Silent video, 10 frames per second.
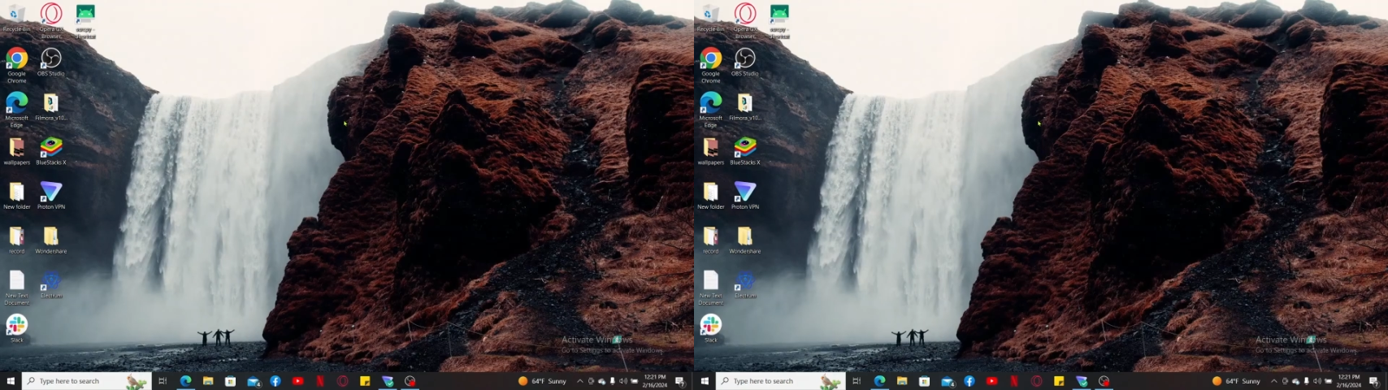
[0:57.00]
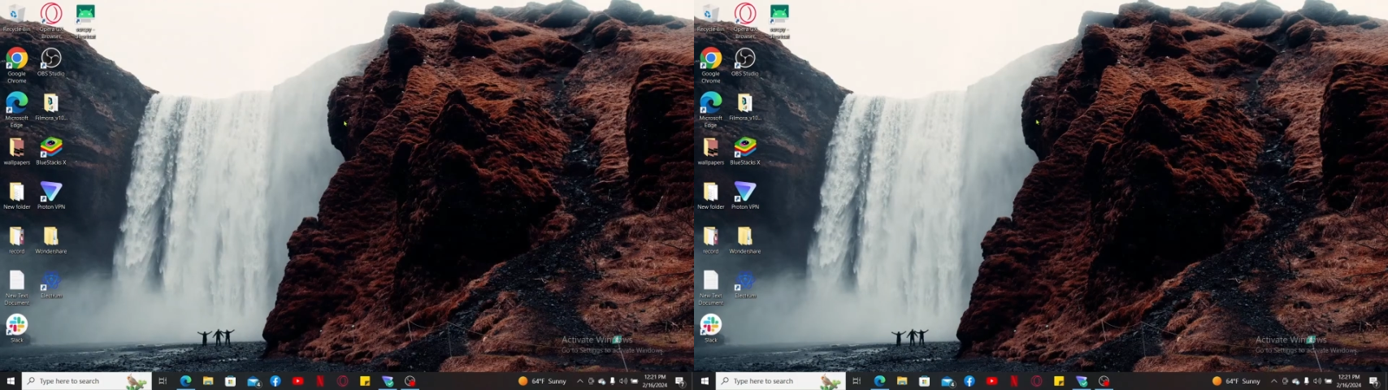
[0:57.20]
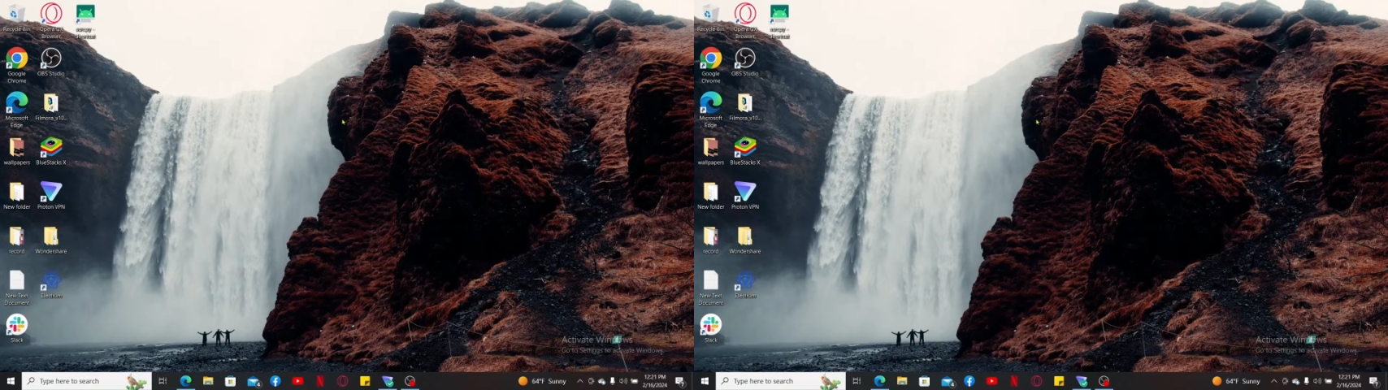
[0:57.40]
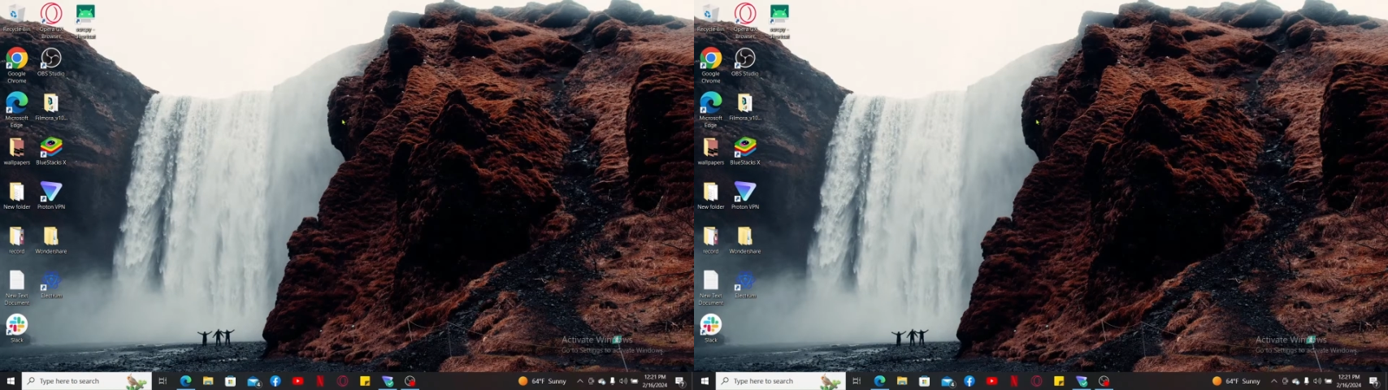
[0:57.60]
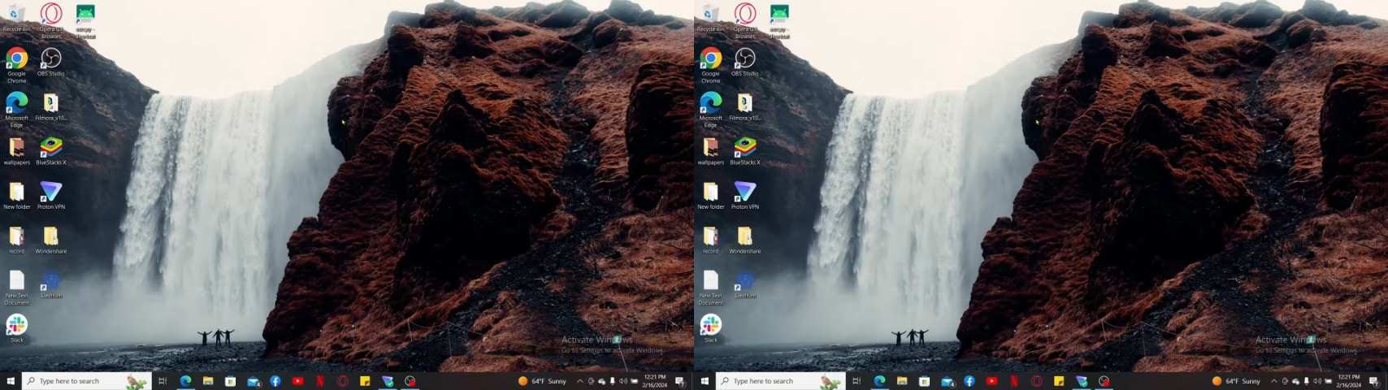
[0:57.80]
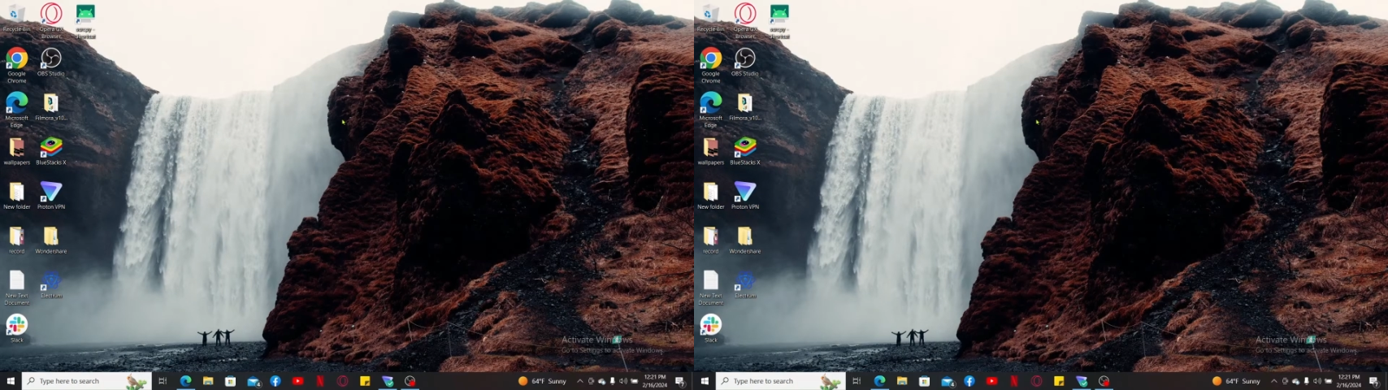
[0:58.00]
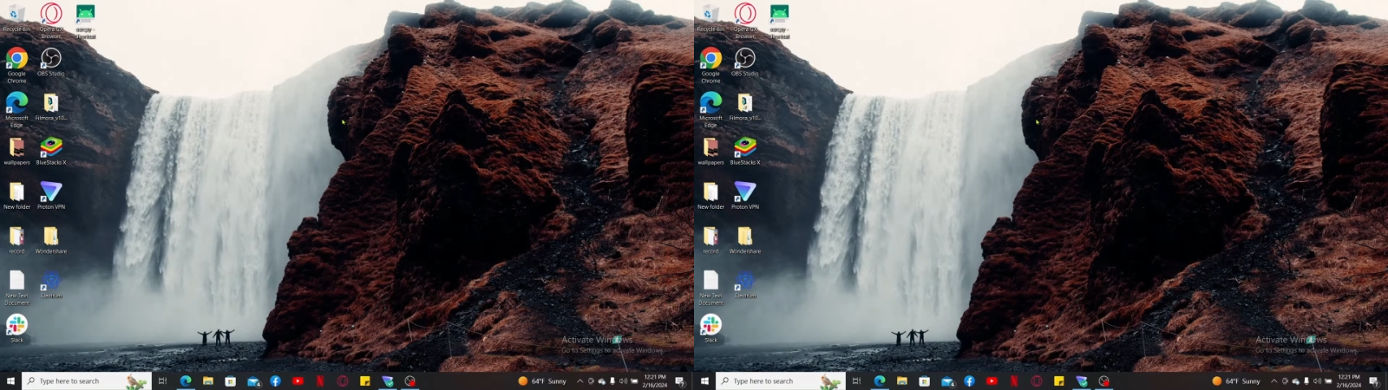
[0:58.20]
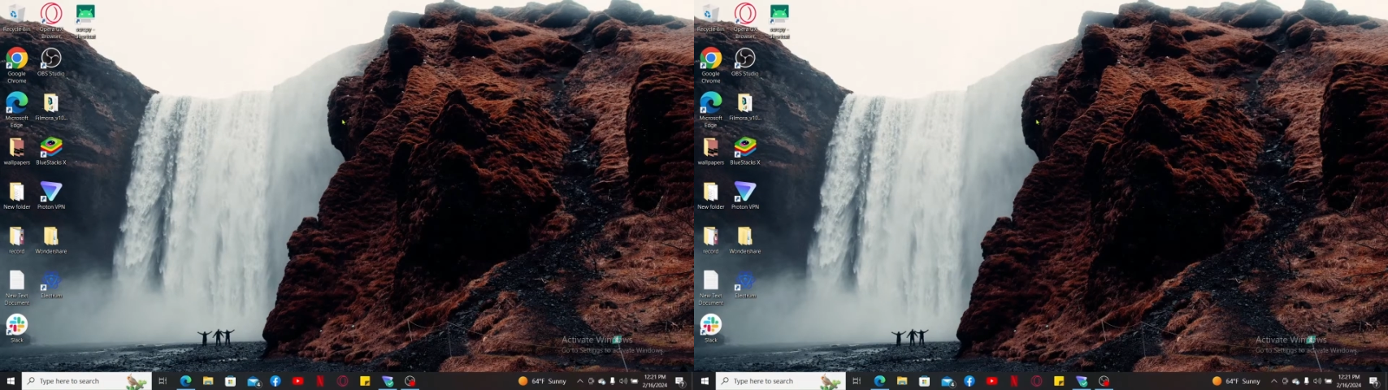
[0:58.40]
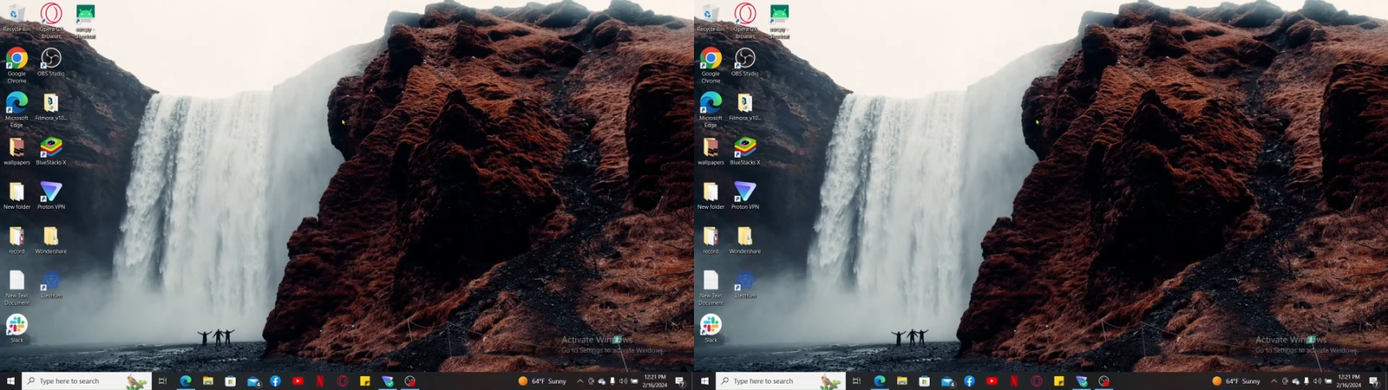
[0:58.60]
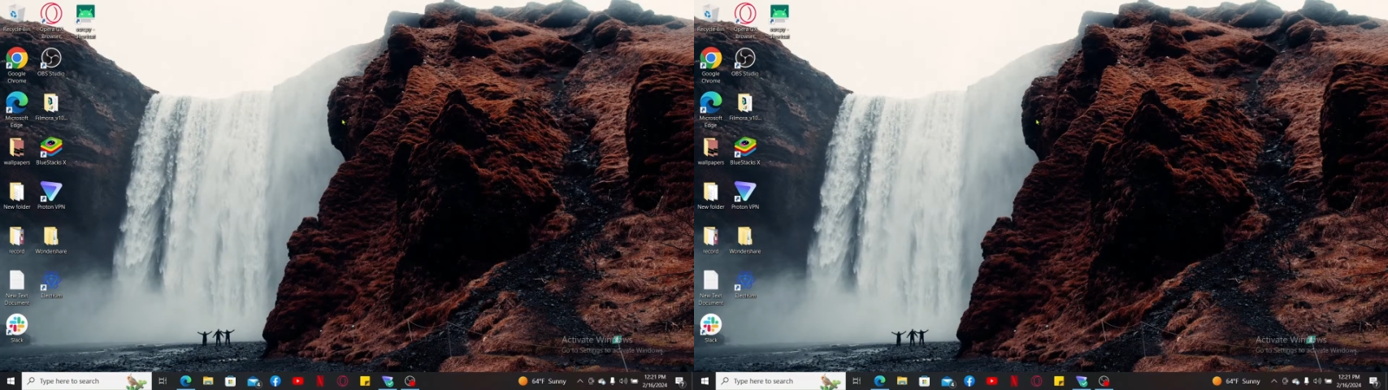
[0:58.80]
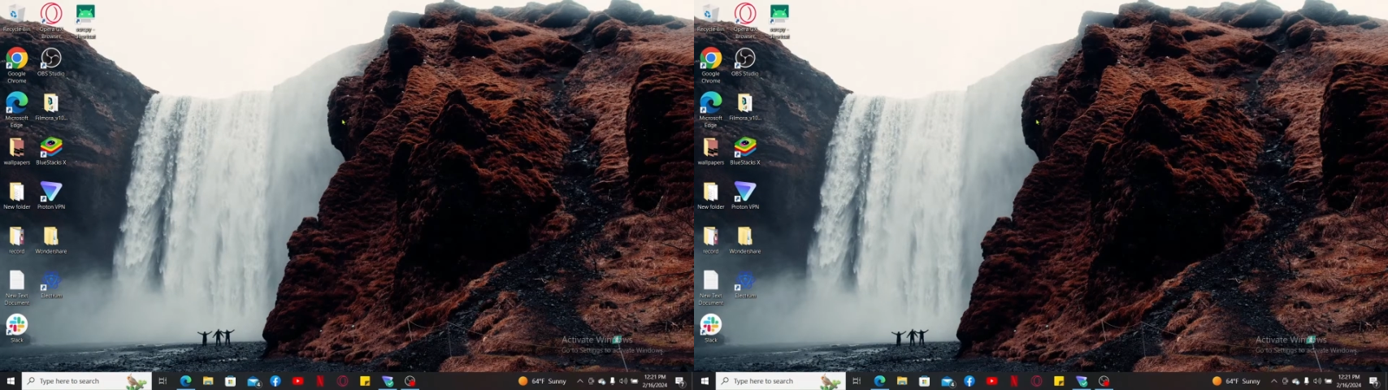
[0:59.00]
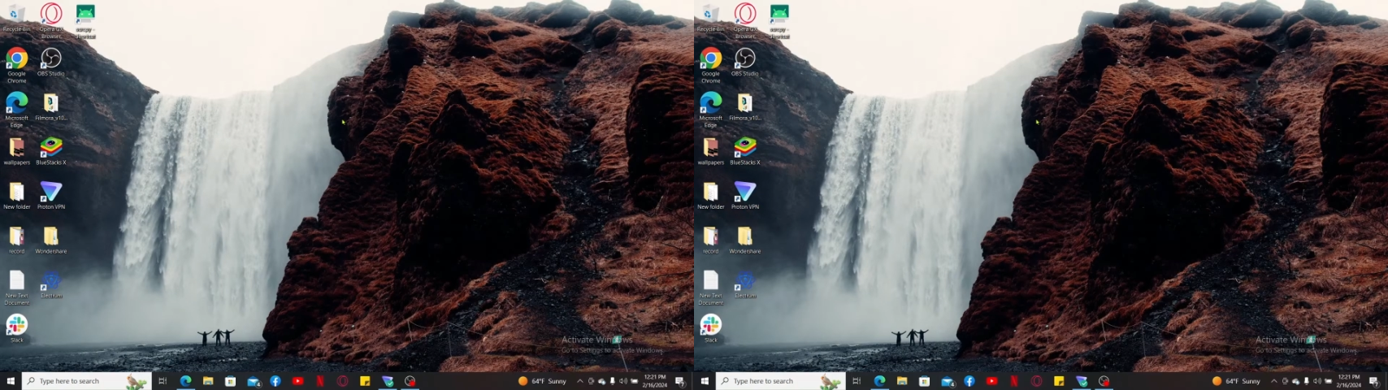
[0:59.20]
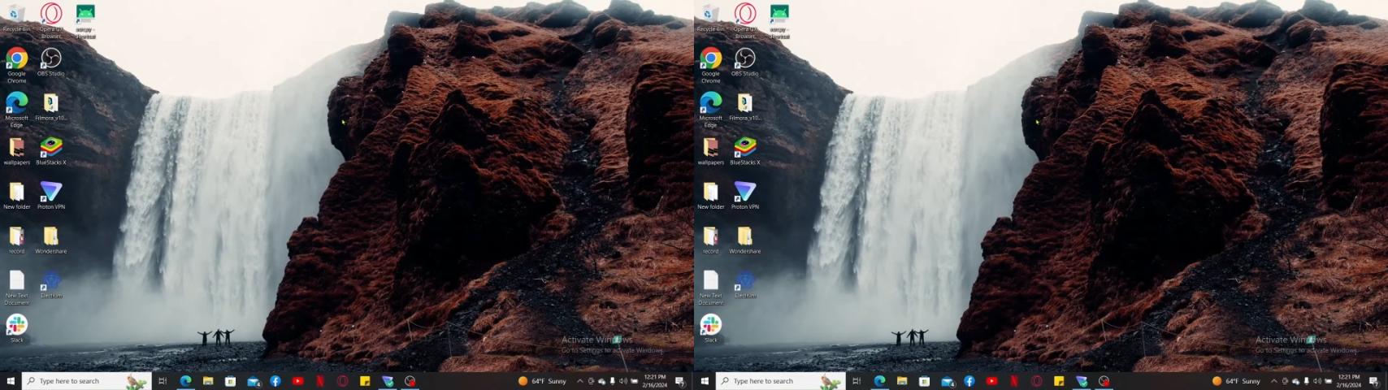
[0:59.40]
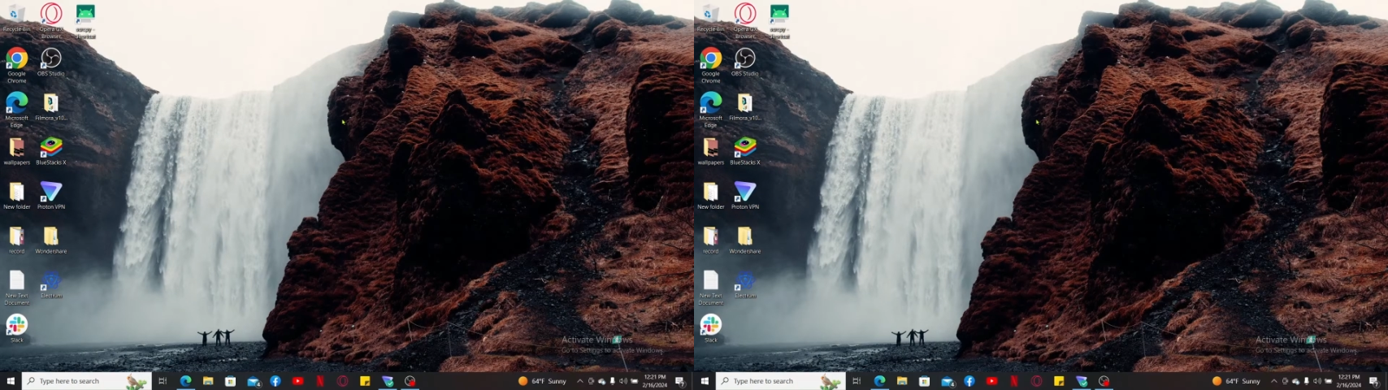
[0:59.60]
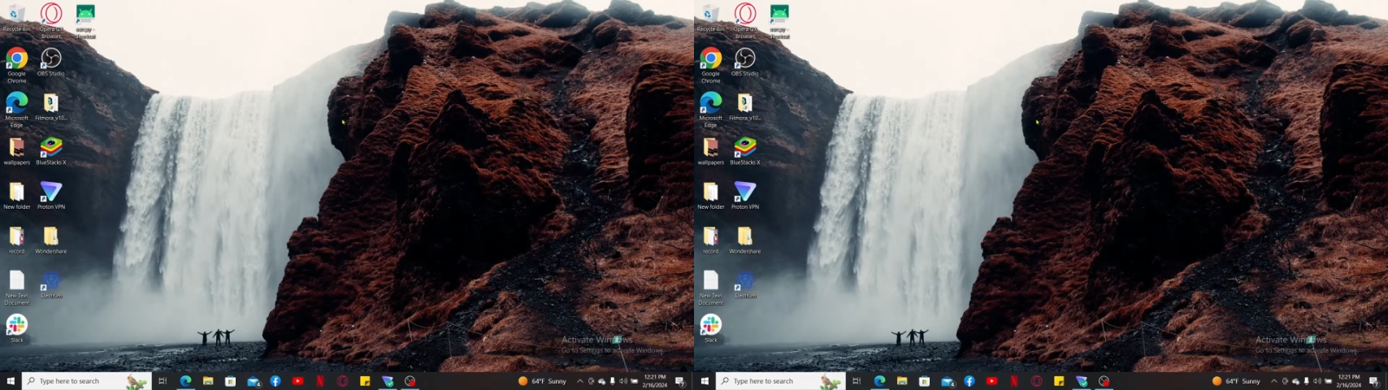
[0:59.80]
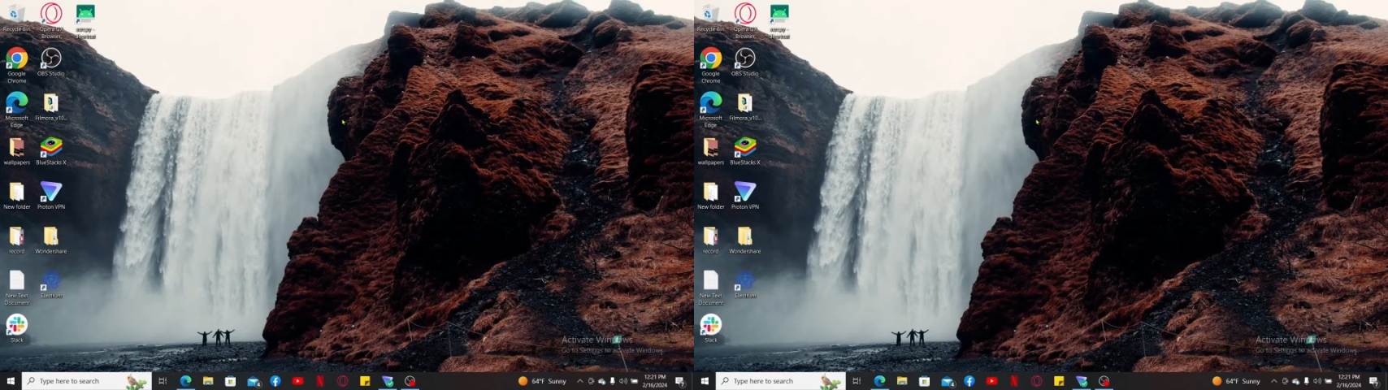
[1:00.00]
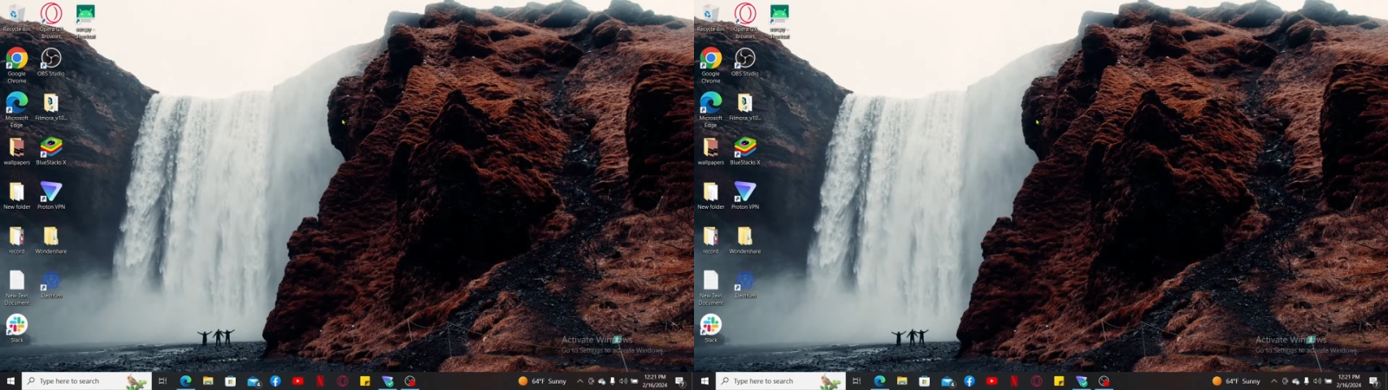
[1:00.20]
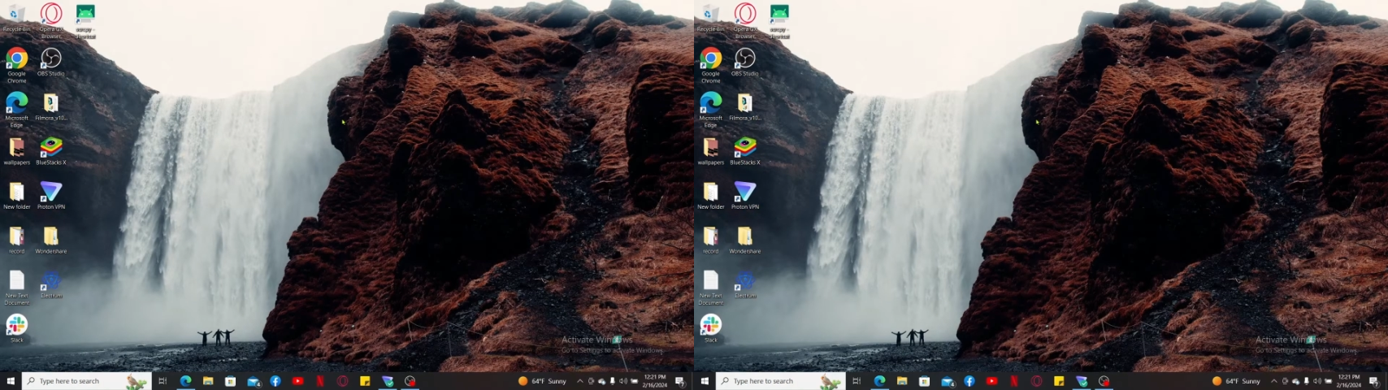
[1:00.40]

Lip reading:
[unreadable: no face in view]